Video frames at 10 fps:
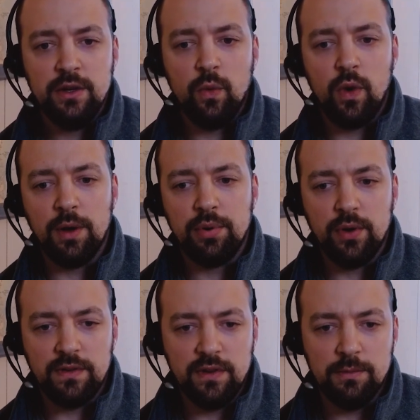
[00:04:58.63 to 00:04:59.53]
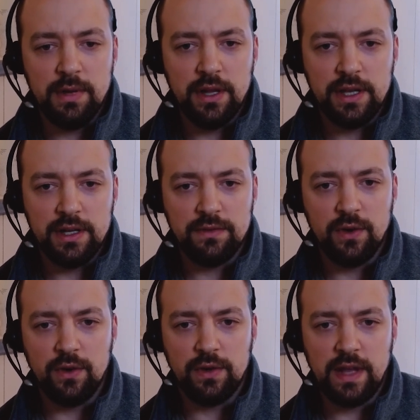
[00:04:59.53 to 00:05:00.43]
$1.2 billion of
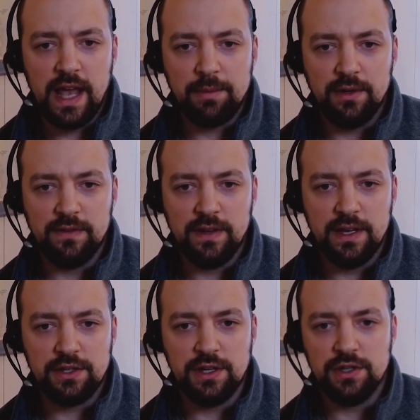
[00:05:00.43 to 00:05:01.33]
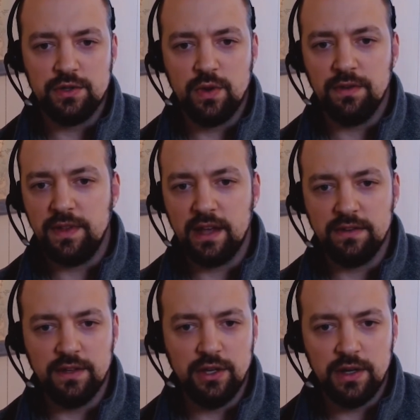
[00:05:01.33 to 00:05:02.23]
total capitalization,
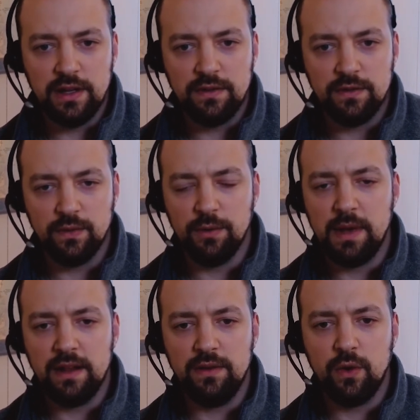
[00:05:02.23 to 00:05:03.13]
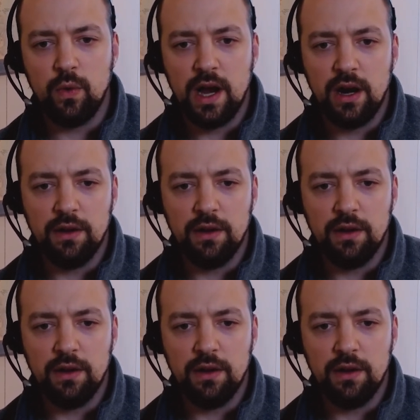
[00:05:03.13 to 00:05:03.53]
12,000 units. We're about to acquire our